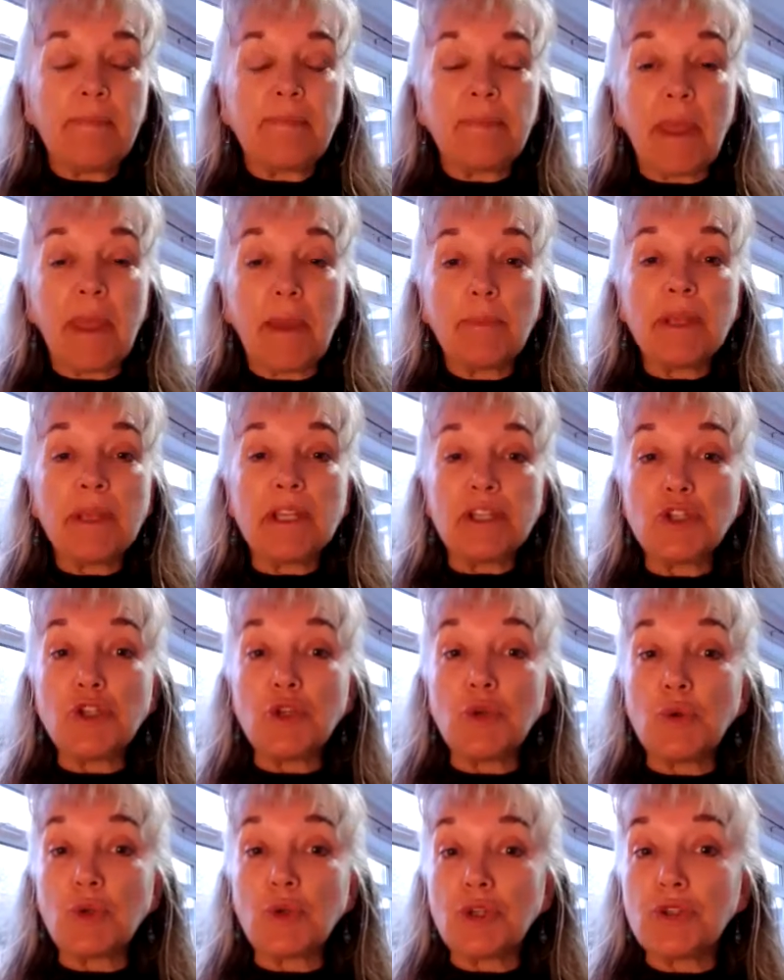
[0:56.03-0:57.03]
that means
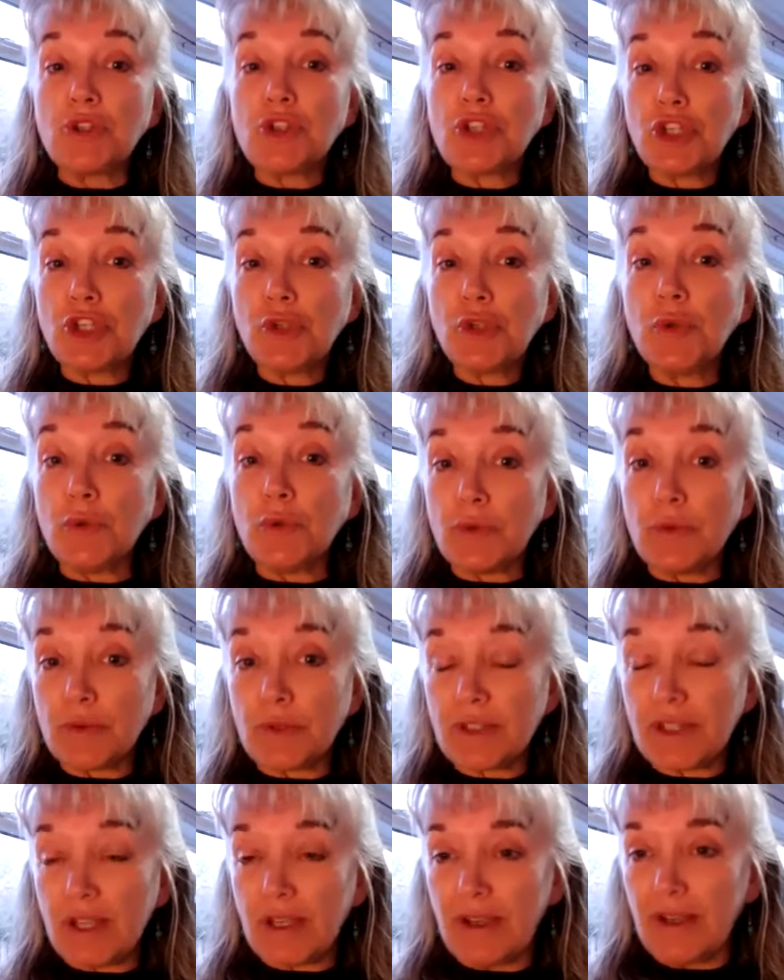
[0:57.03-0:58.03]
you can
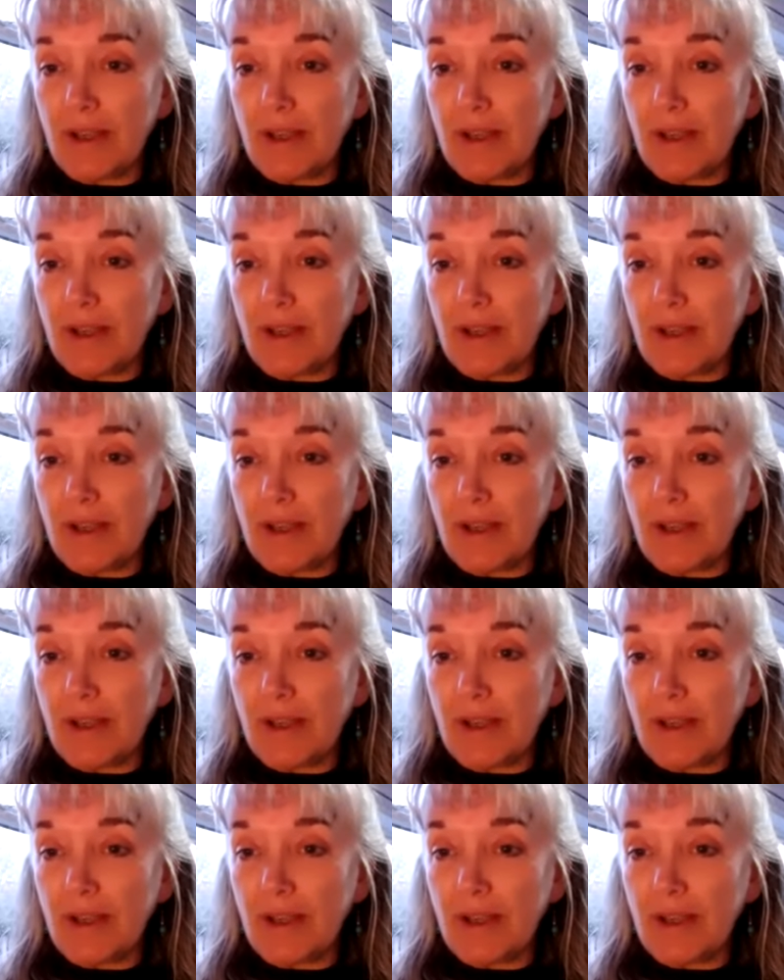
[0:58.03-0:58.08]
choose